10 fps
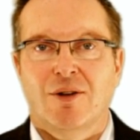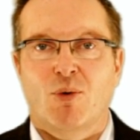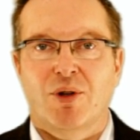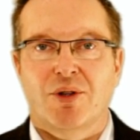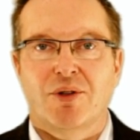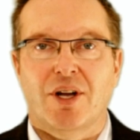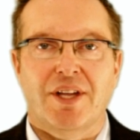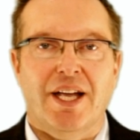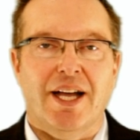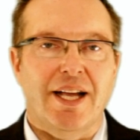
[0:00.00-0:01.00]
whether or not
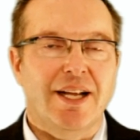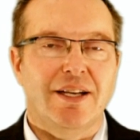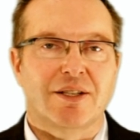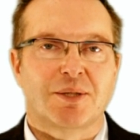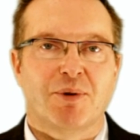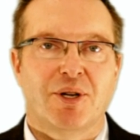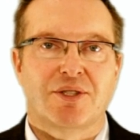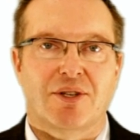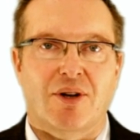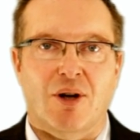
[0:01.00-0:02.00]
they had any
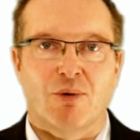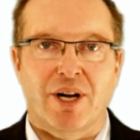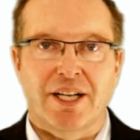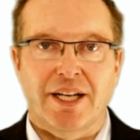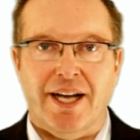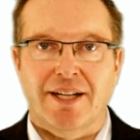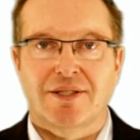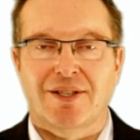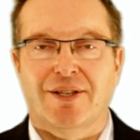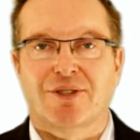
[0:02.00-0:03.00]
experience at all writing ad
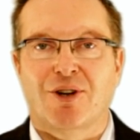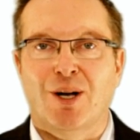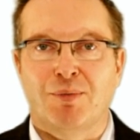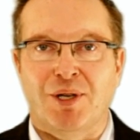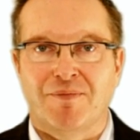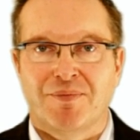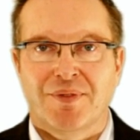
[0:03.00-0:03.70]
sales copy